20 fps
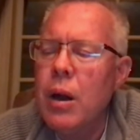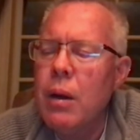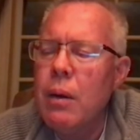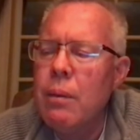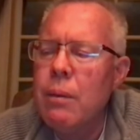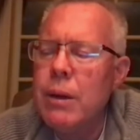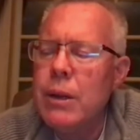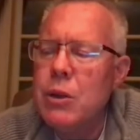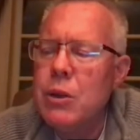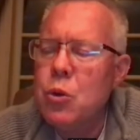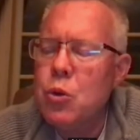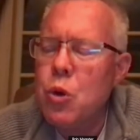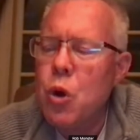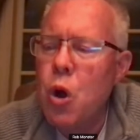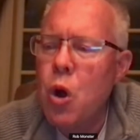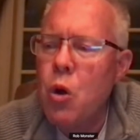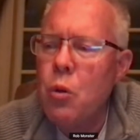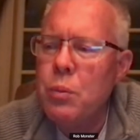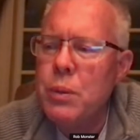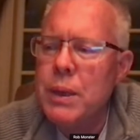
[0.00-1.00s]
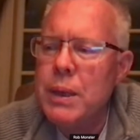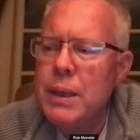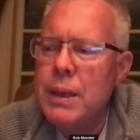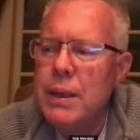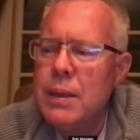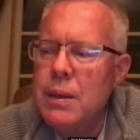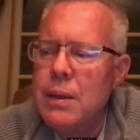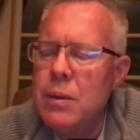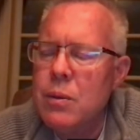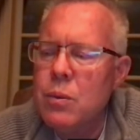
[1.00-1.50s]
when you called me
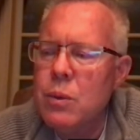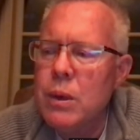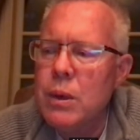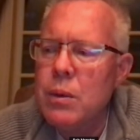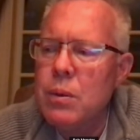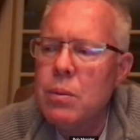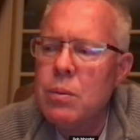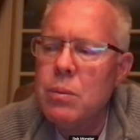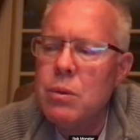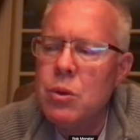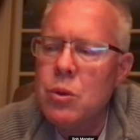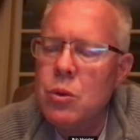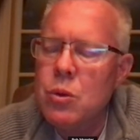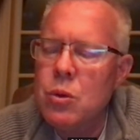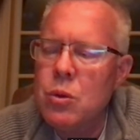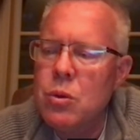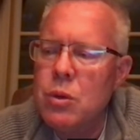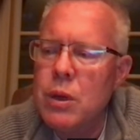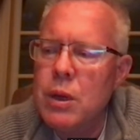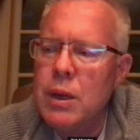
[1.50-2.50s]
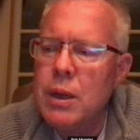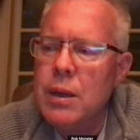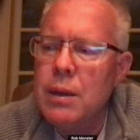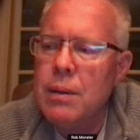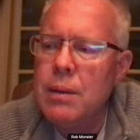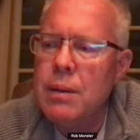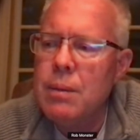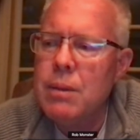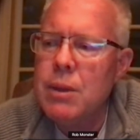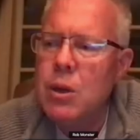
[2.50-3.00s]
with your,
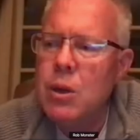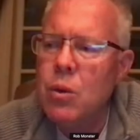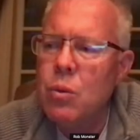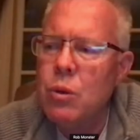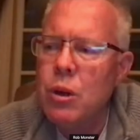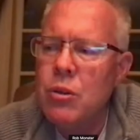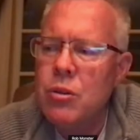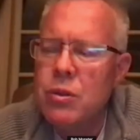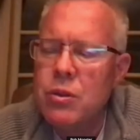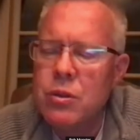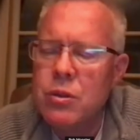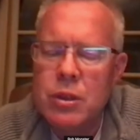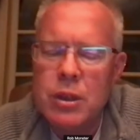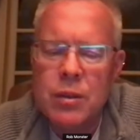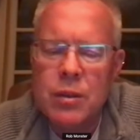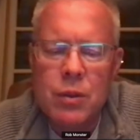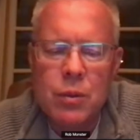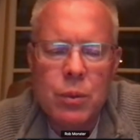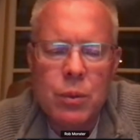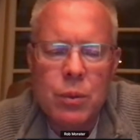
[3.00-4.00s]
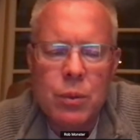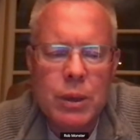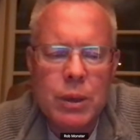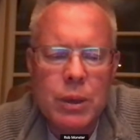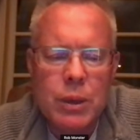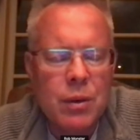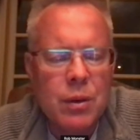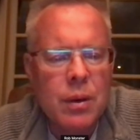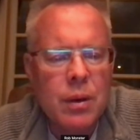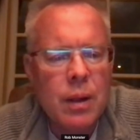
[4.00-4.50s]
Russian stuff and
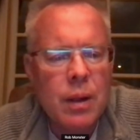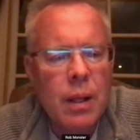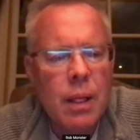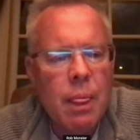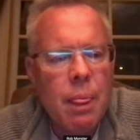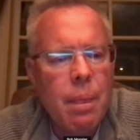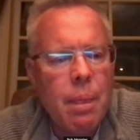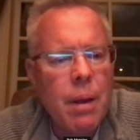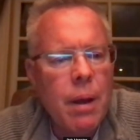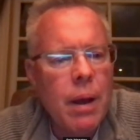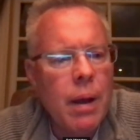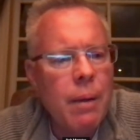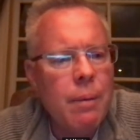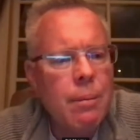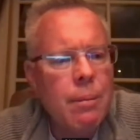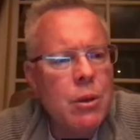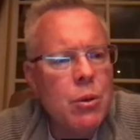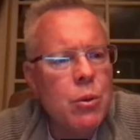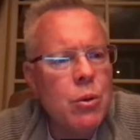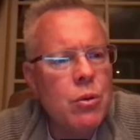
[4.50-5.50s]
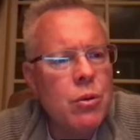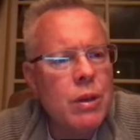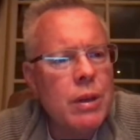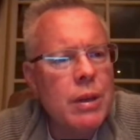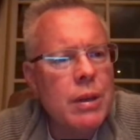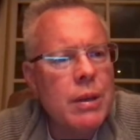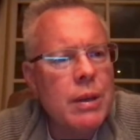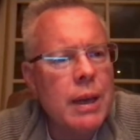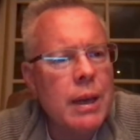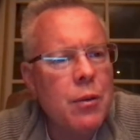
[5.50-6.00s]
whatever, there was
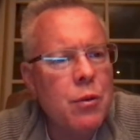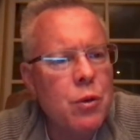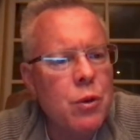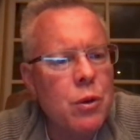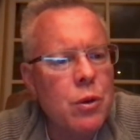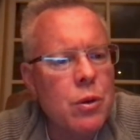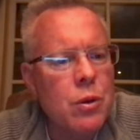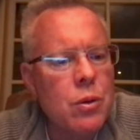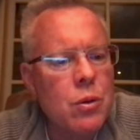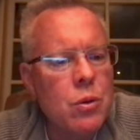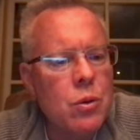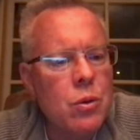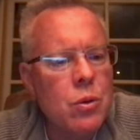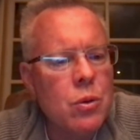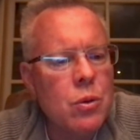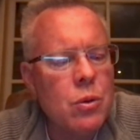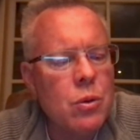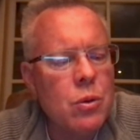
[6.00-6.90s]
an effort to,